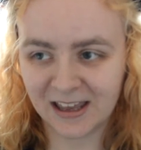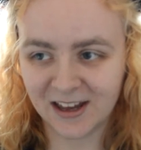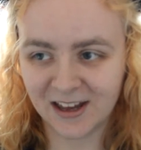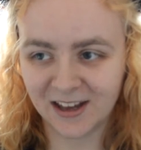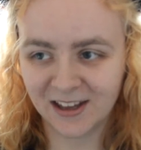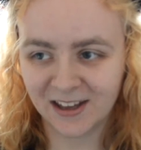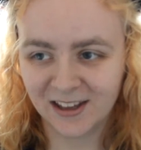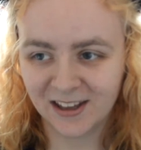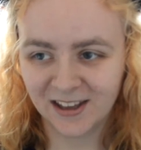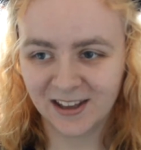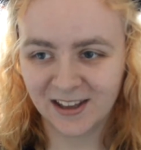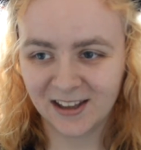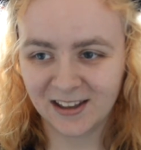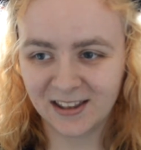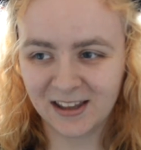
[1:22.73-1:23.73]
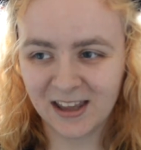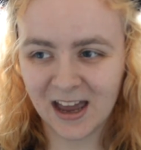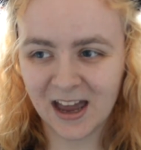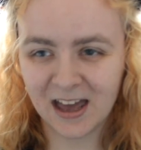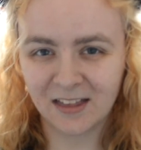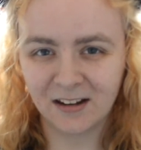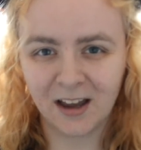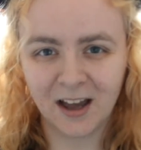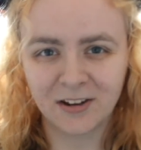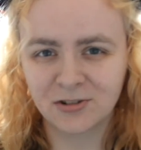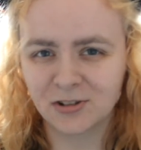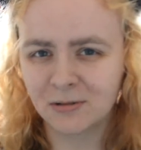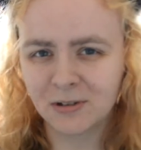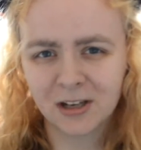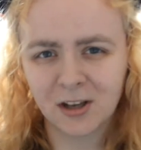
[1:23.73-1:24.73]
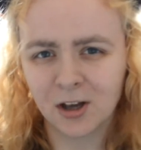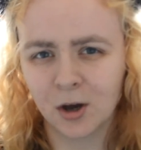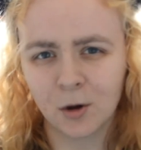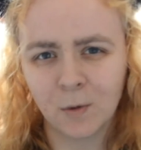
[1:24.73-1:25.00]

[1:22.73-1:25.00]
uh, yeah, the live stream didn't go